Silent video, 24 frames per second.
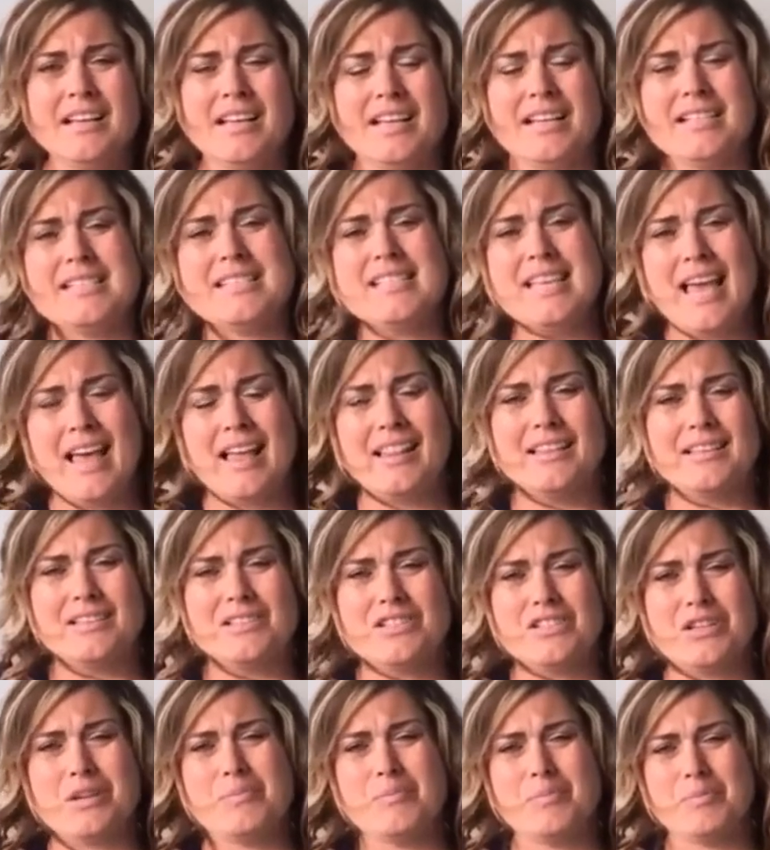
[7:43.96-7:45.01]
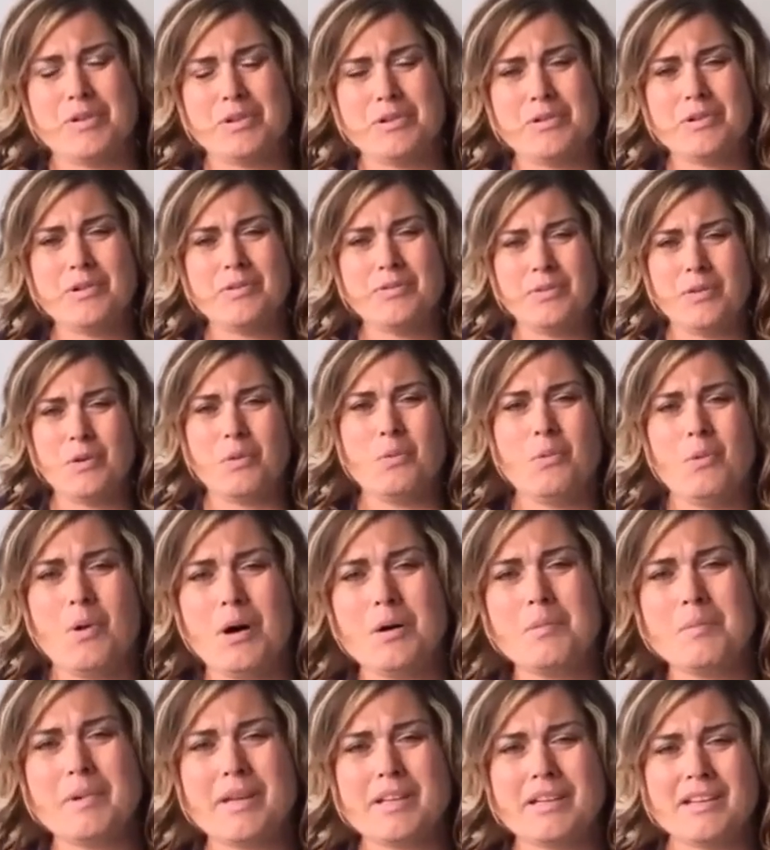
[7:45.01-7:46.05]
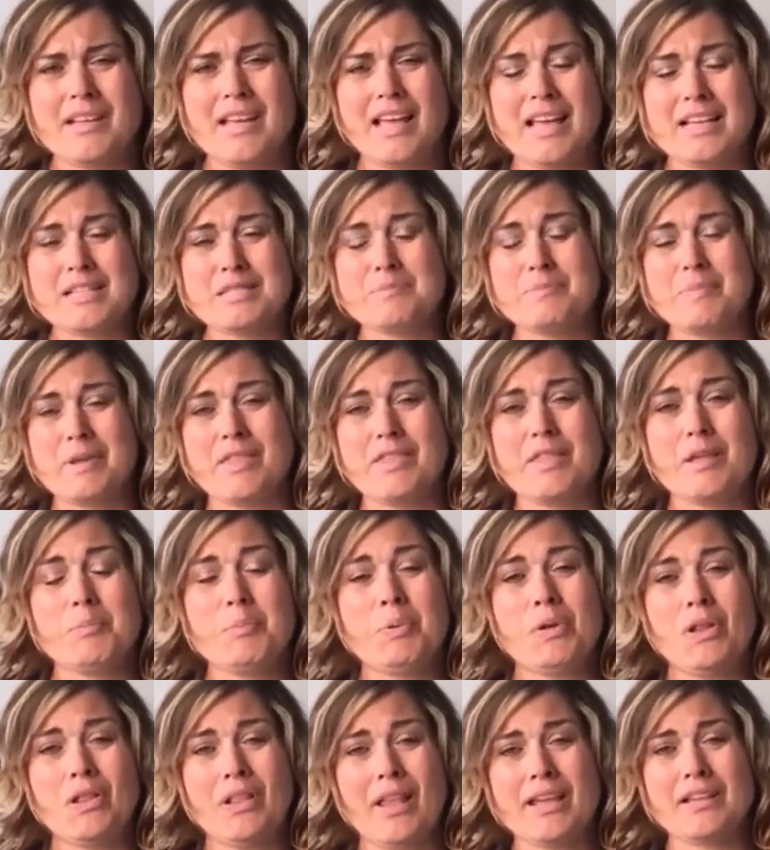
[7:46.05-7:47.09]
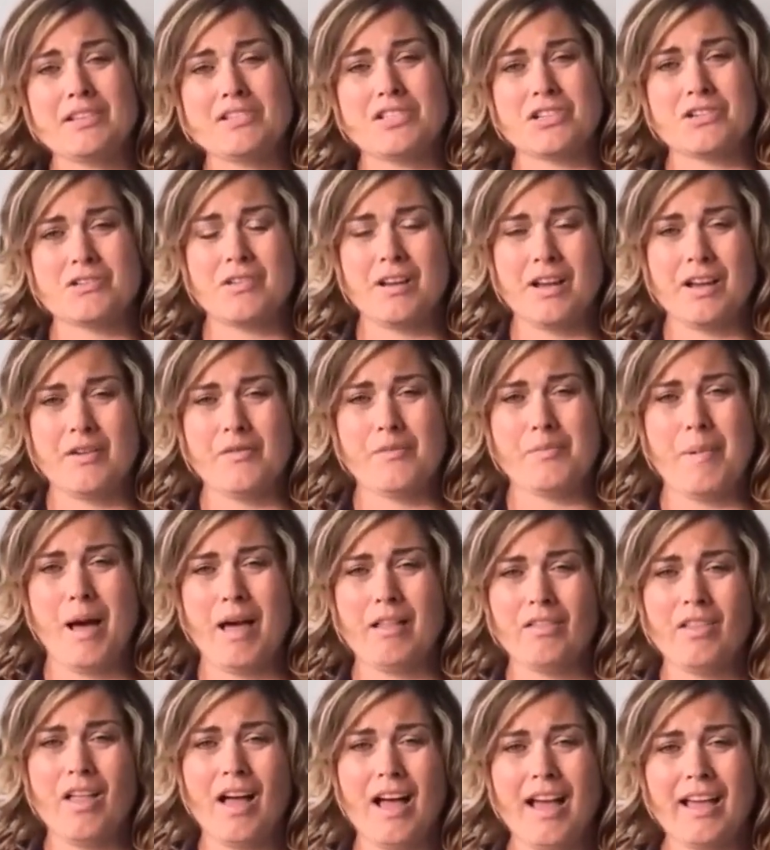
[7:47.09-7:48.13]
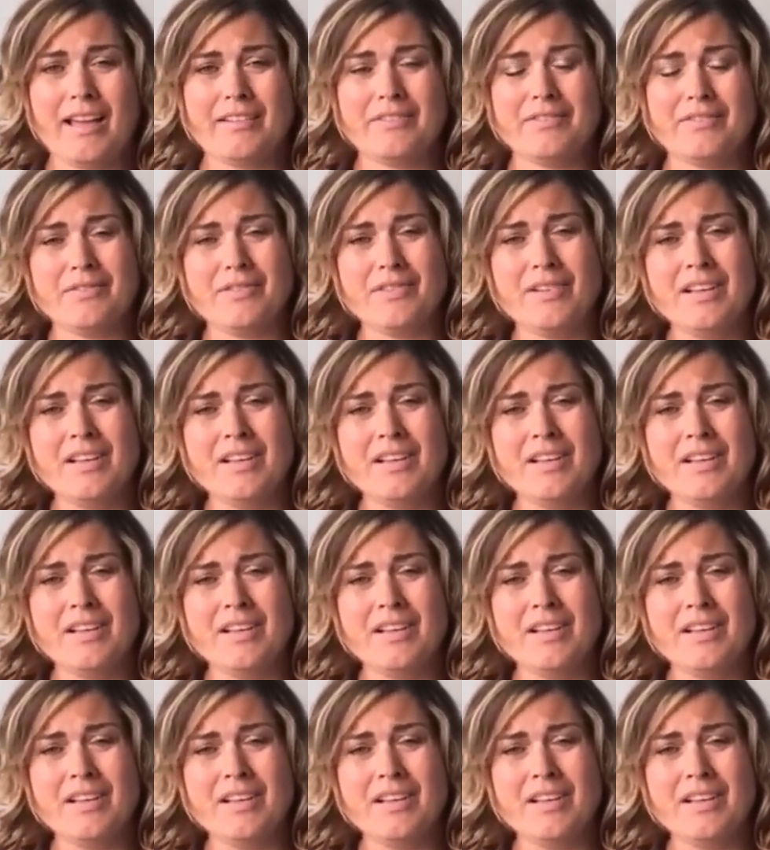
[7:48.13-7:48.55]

intelligent, beautiful woman has been the pleasure of my life.